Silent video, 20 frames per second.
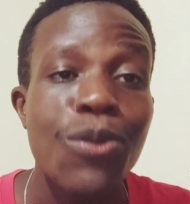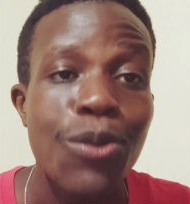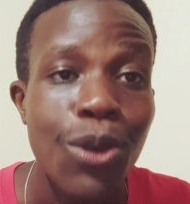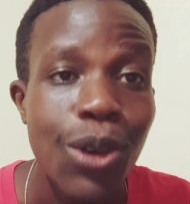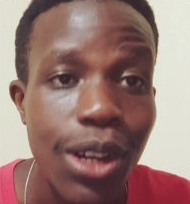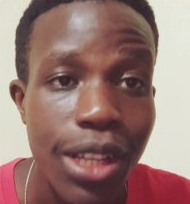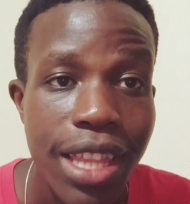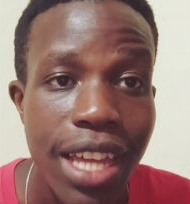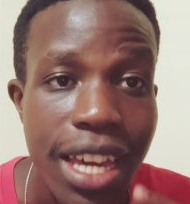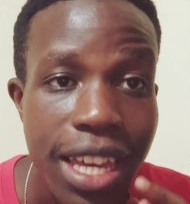
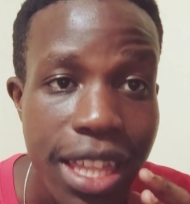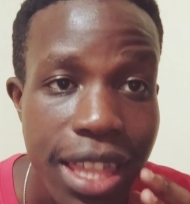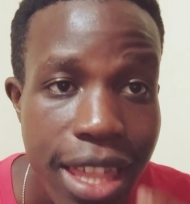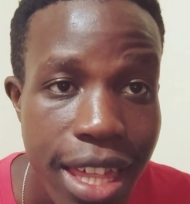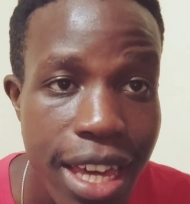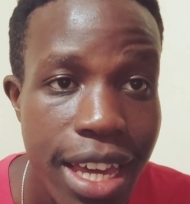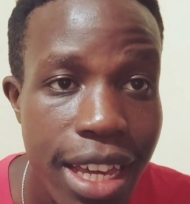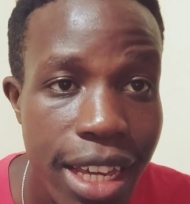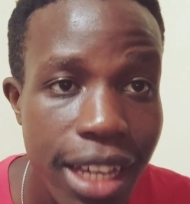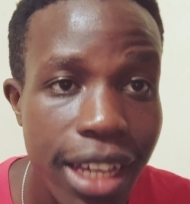what they
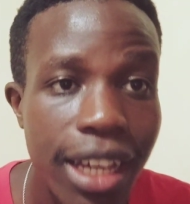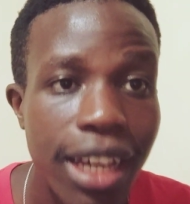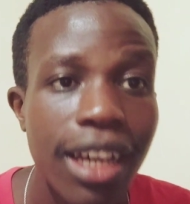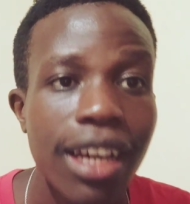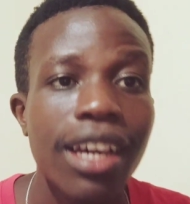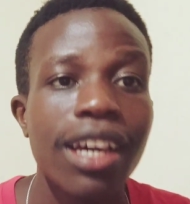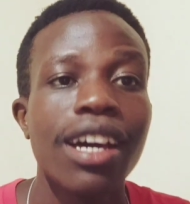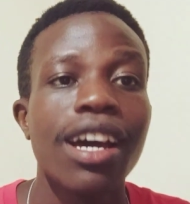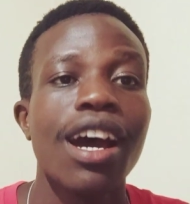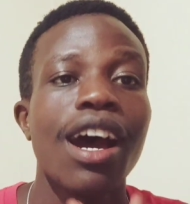think
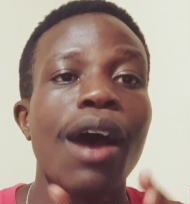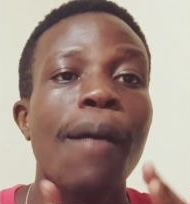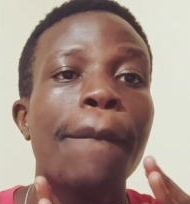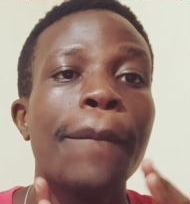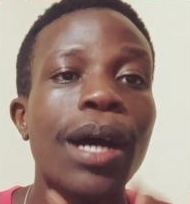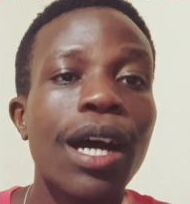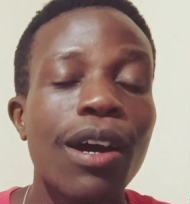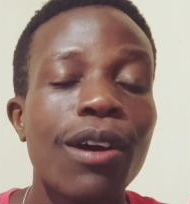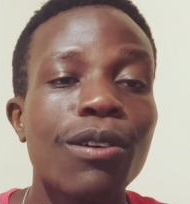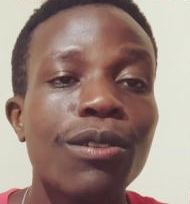
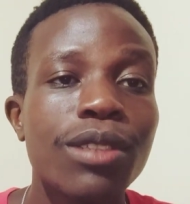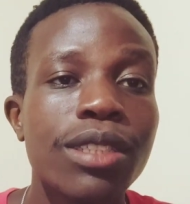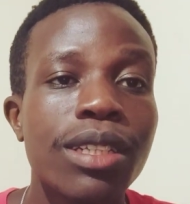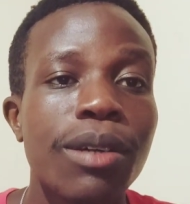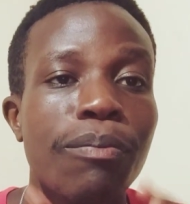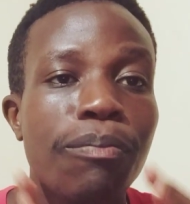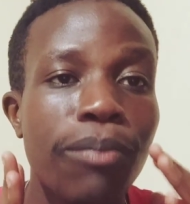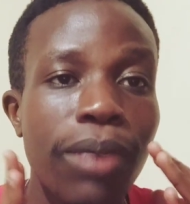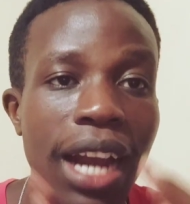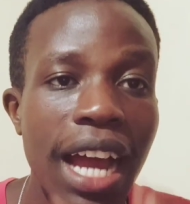
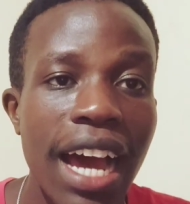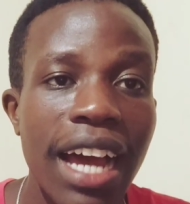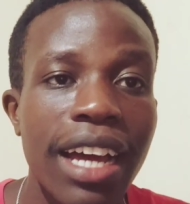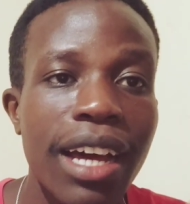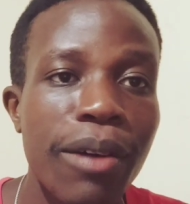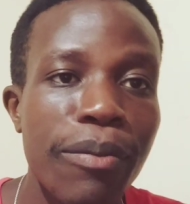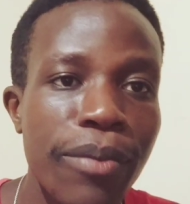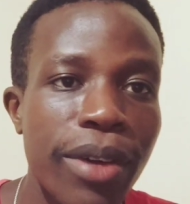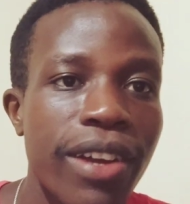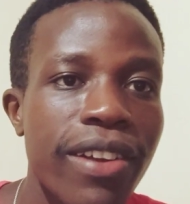about
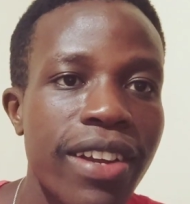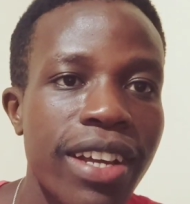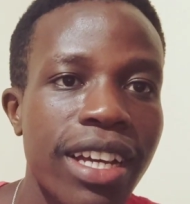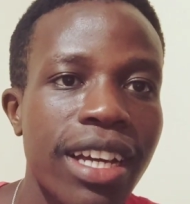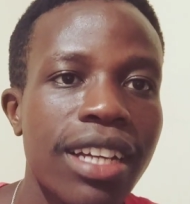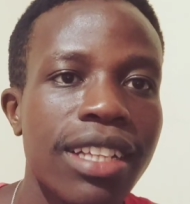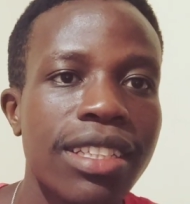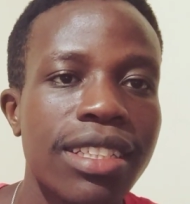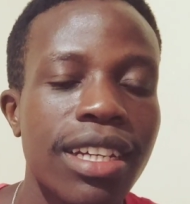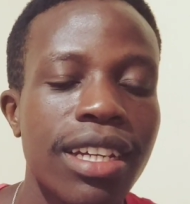Black
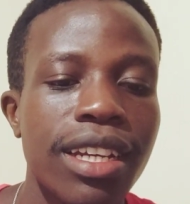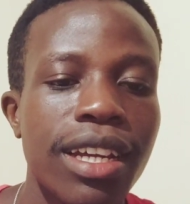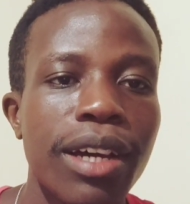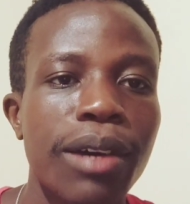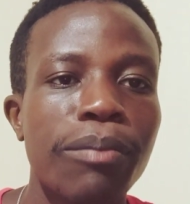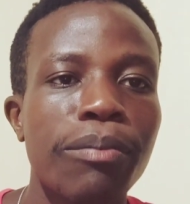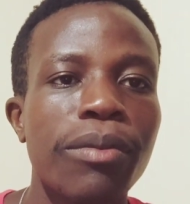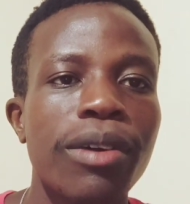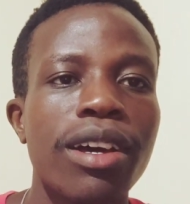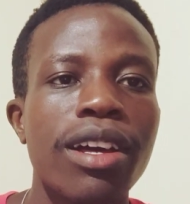Americans,
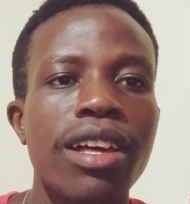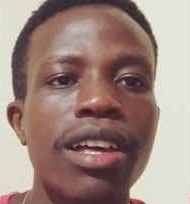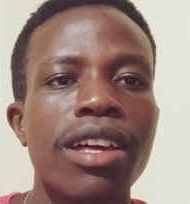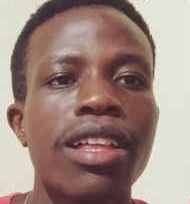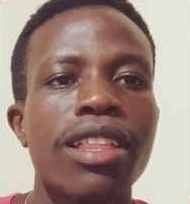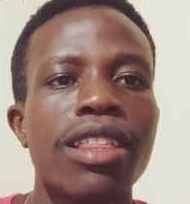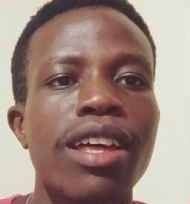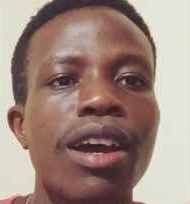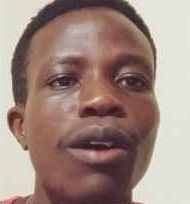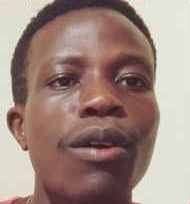and
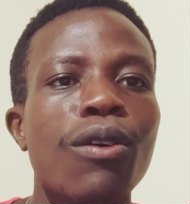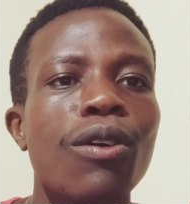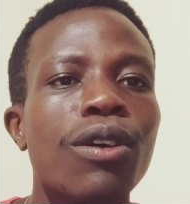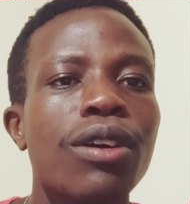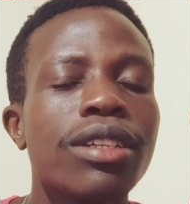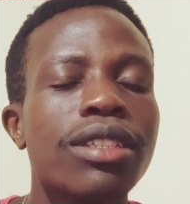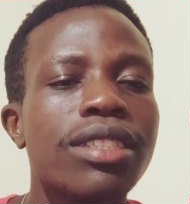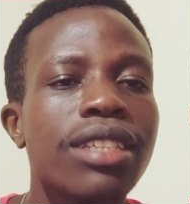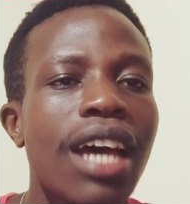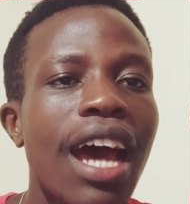there
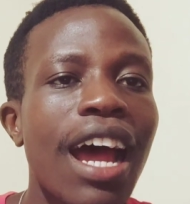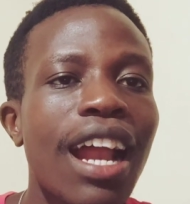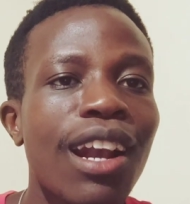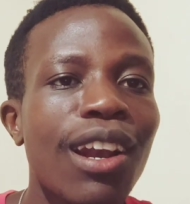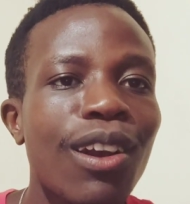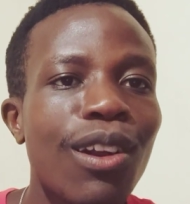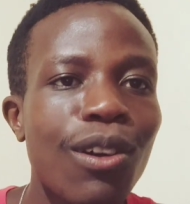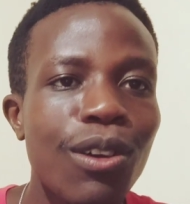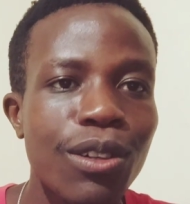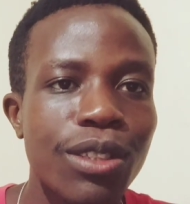was a
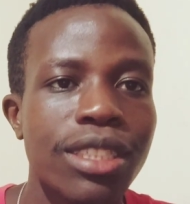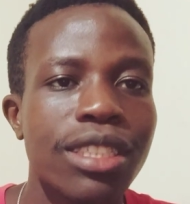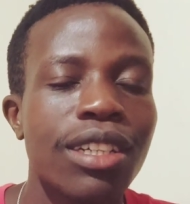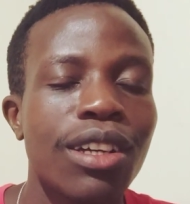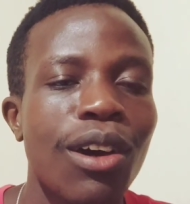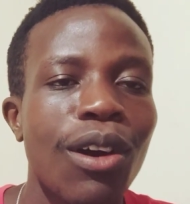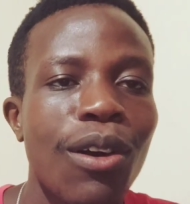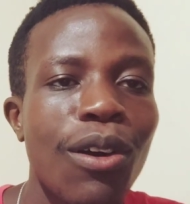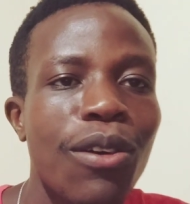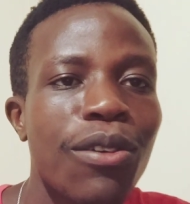lot
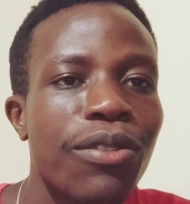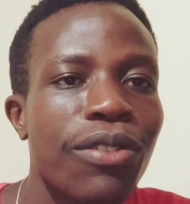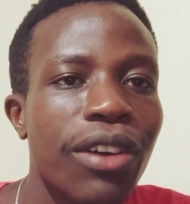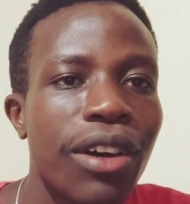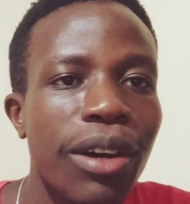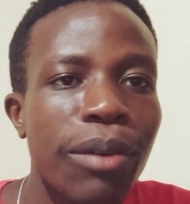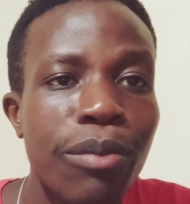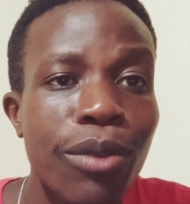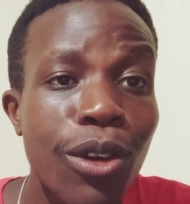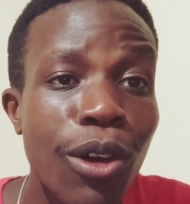
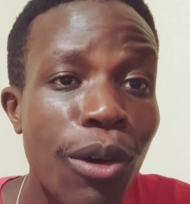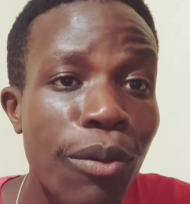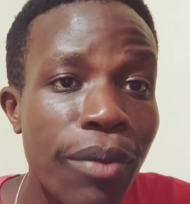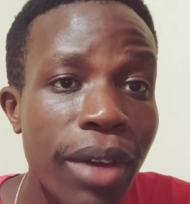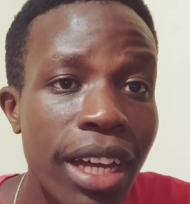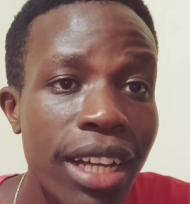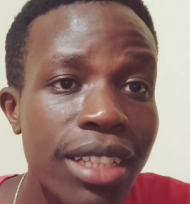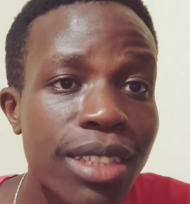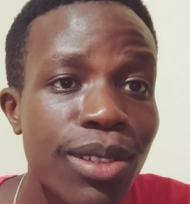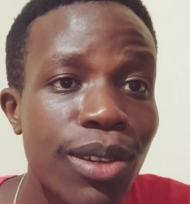of
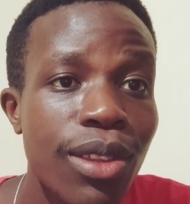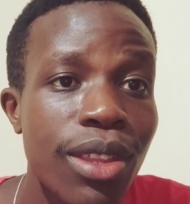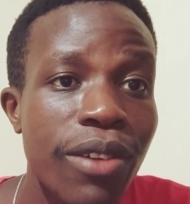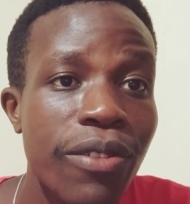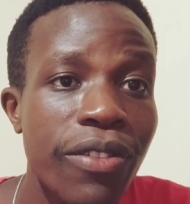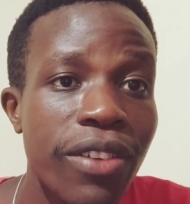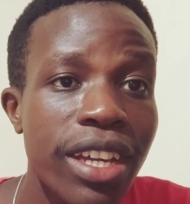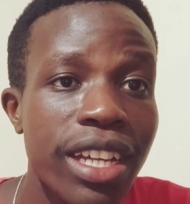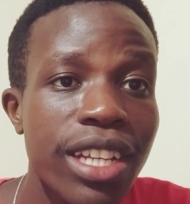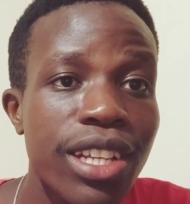comments on
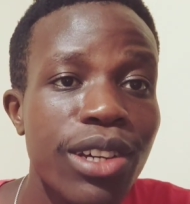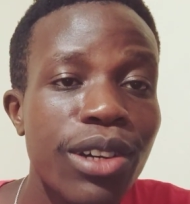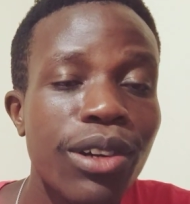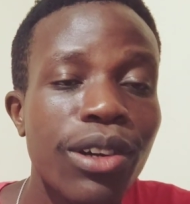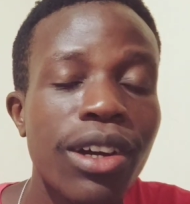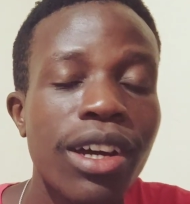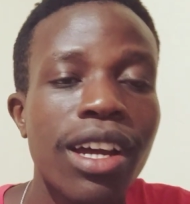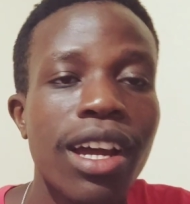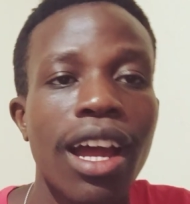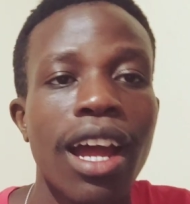the
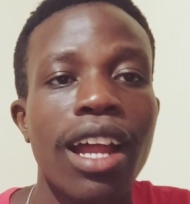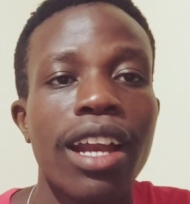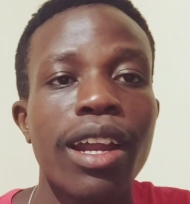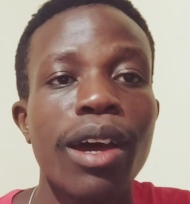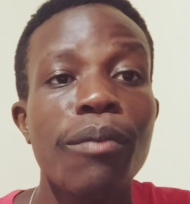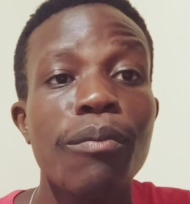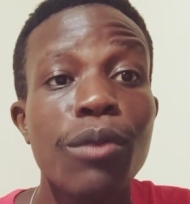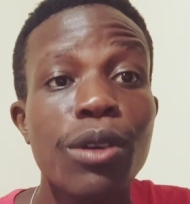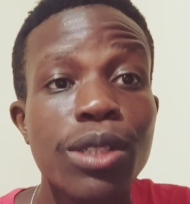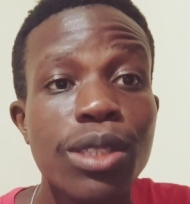video, and
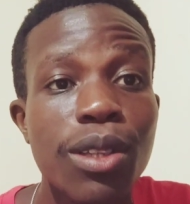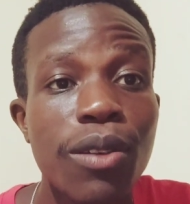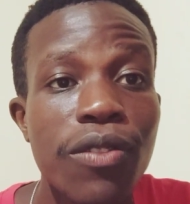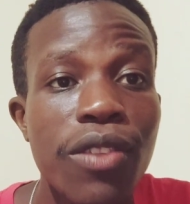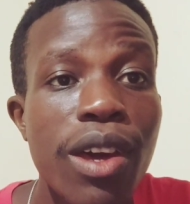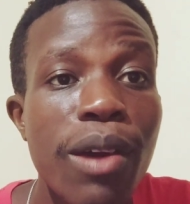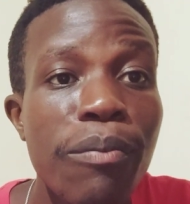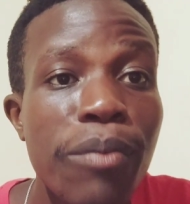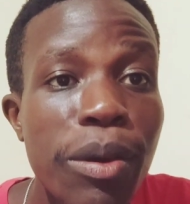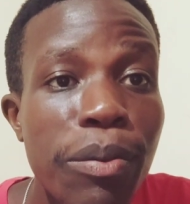most
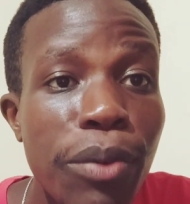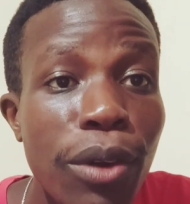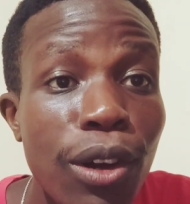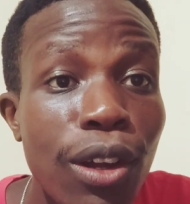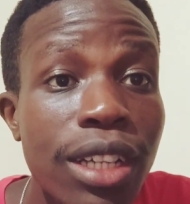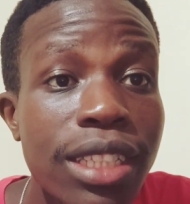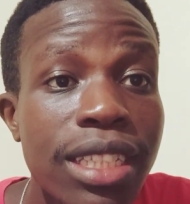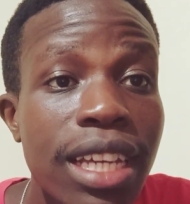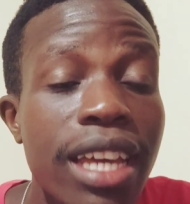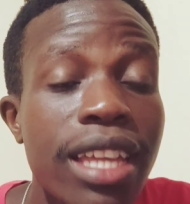of them,
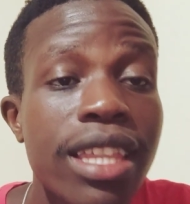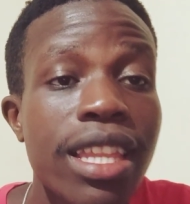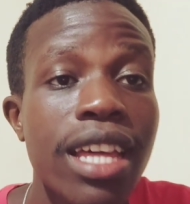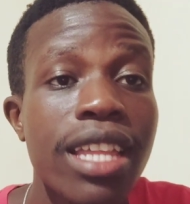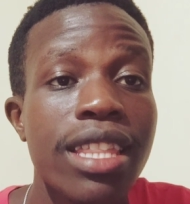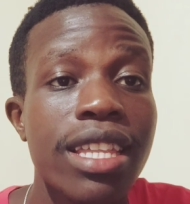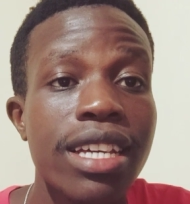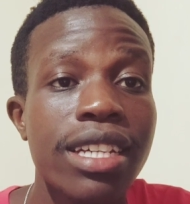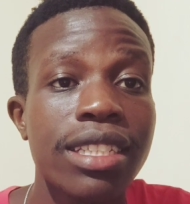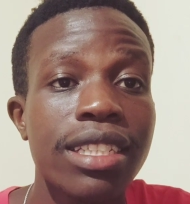people are saying
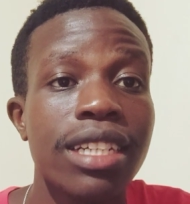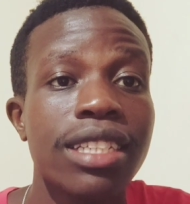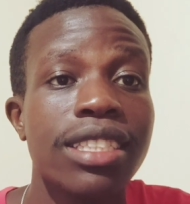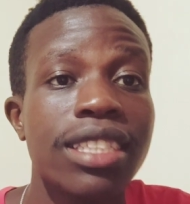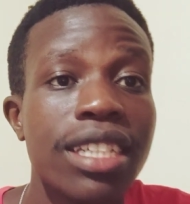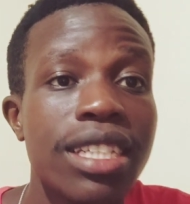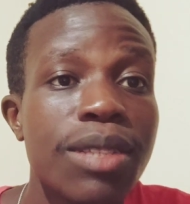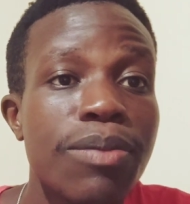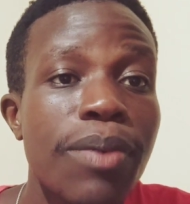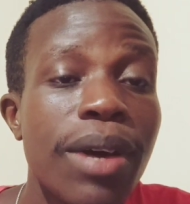that these are
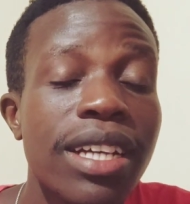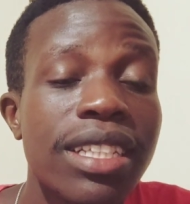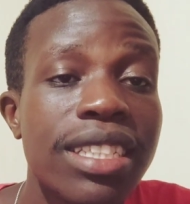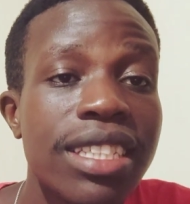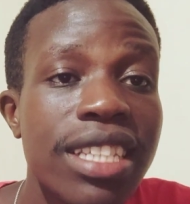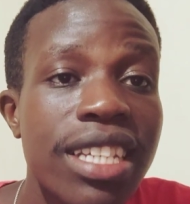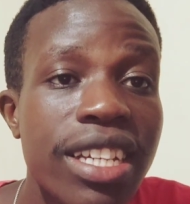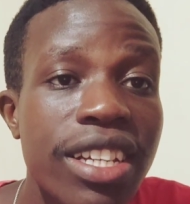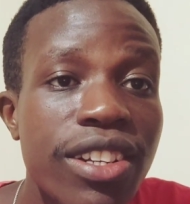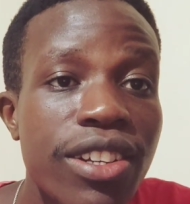just bad
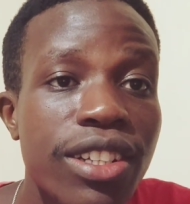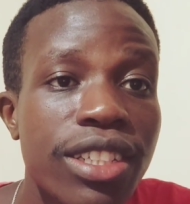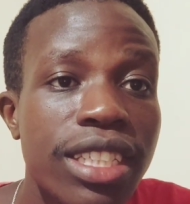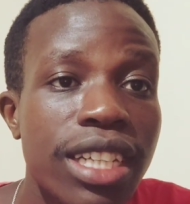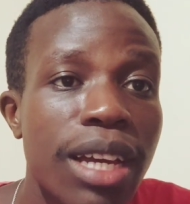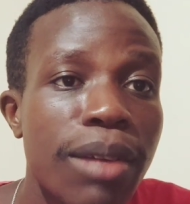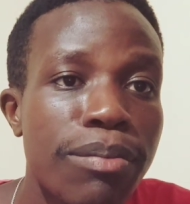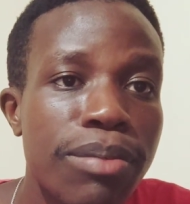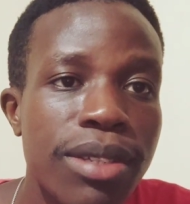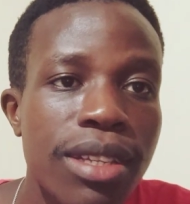
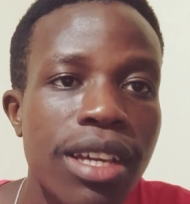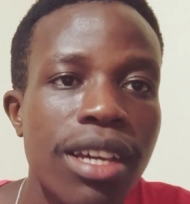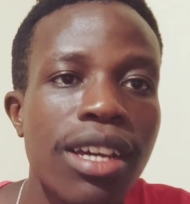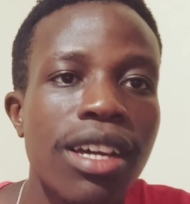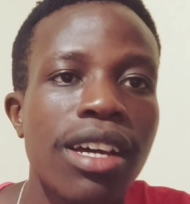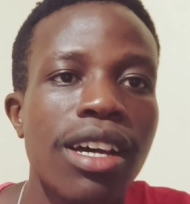stereotypes.